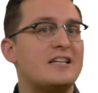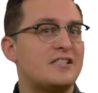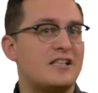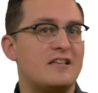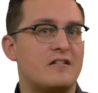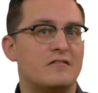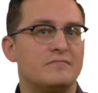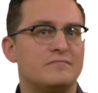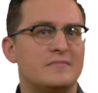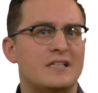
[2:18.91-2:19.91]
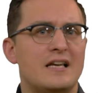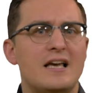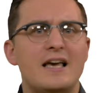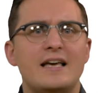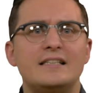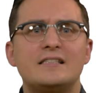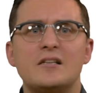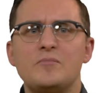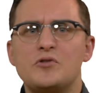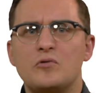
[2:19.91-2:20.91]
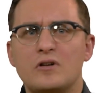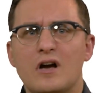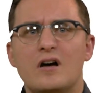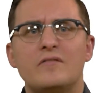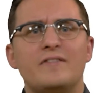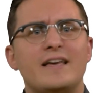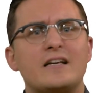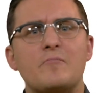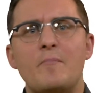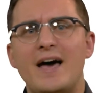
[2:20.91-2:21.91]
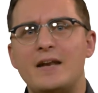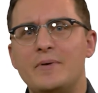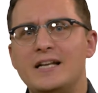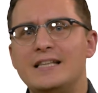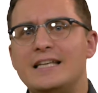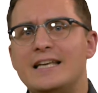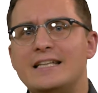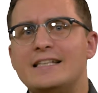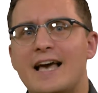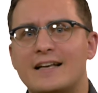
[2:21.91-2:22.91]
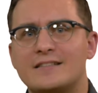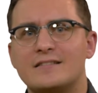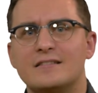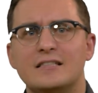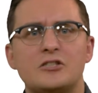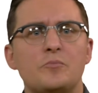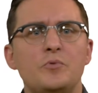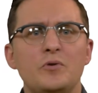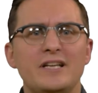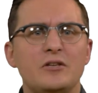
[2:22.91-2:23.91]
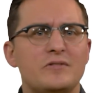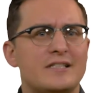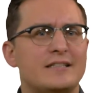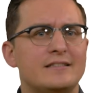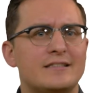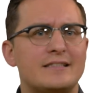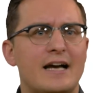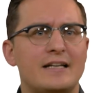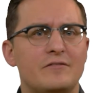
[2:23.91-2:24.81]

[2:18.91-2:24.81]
as clear. It's some sort of a compatibility index. It's computing using site